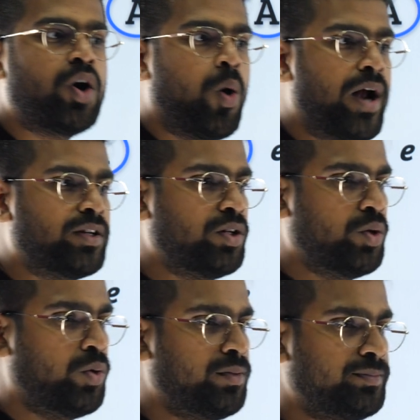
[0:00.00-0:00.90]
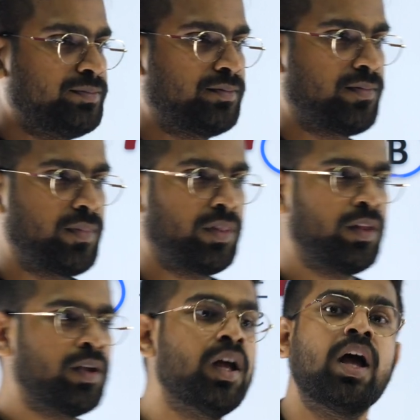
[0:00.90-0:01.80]
know what to do.
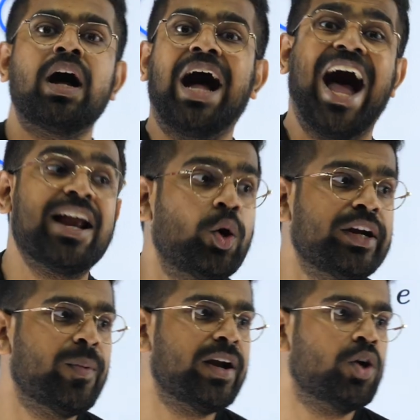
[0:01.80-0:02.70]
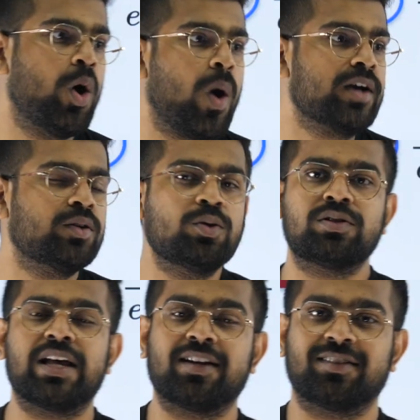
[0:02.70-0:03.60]
I don't even know what to do,
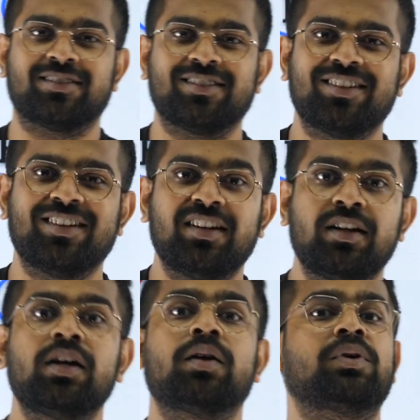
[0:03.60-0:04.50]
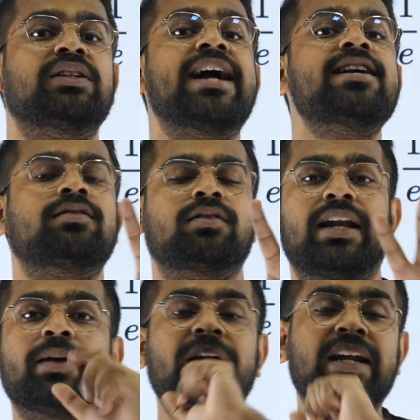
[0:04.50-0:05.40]
sir. But guys,
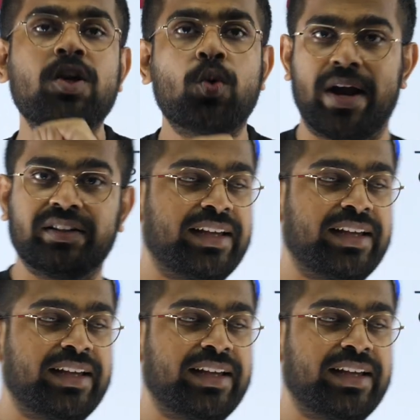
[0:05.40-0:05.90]
let me tell you one